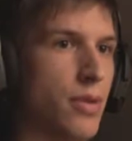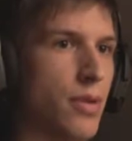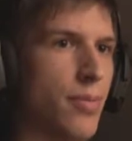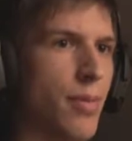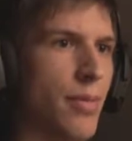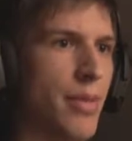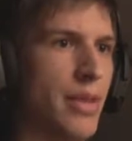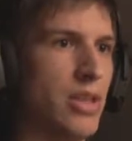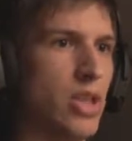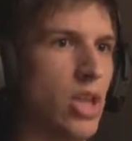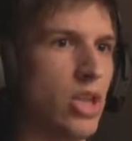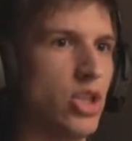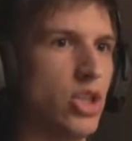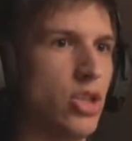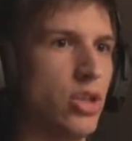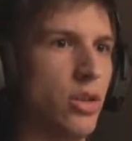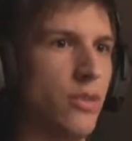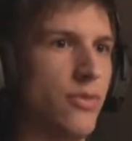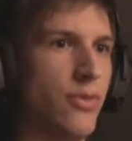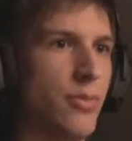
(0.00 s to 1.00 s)
Probably not too
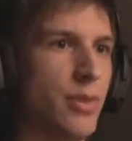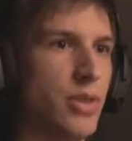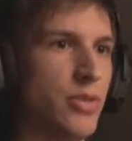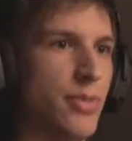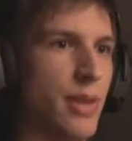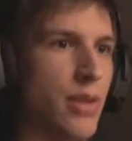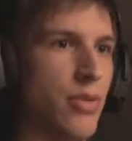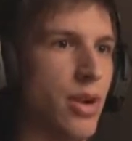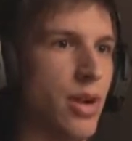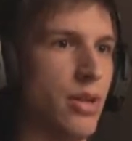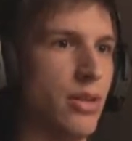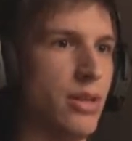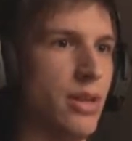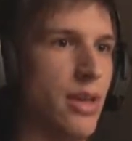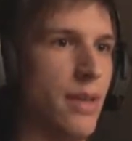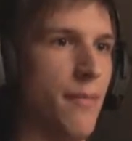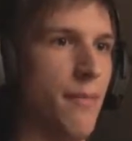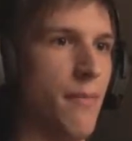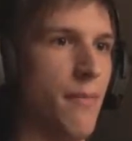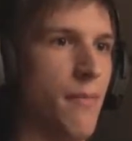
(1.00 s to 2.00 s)
good for me to be around
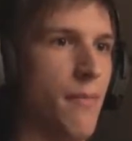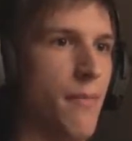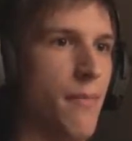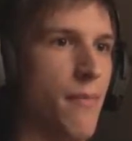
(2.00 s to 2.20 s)
him.